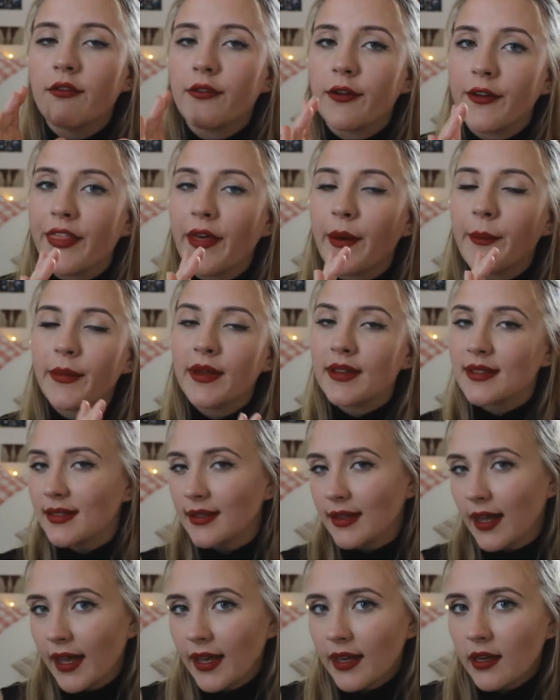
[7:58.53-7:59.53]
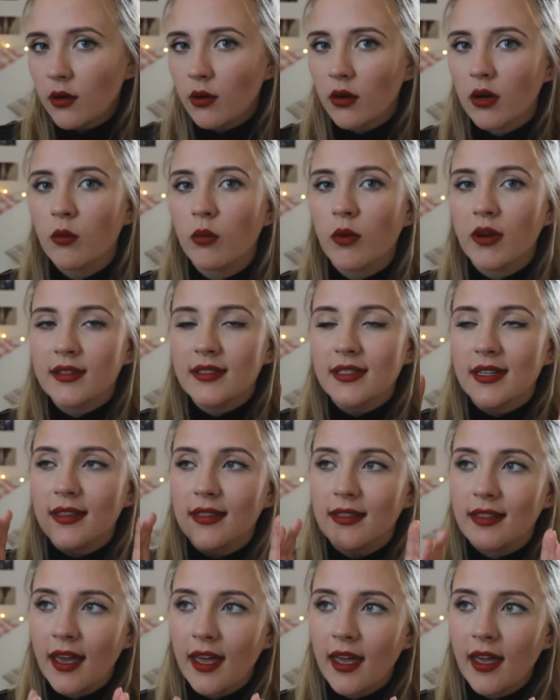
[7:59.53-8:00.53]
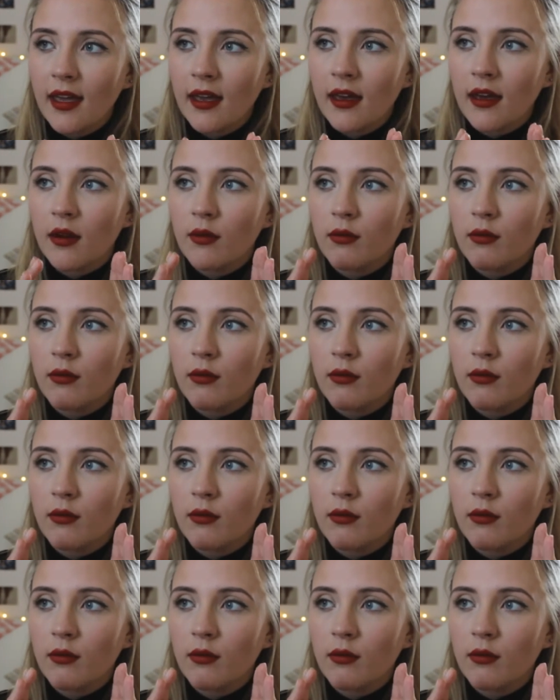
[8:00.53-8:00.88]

for them is like, or what they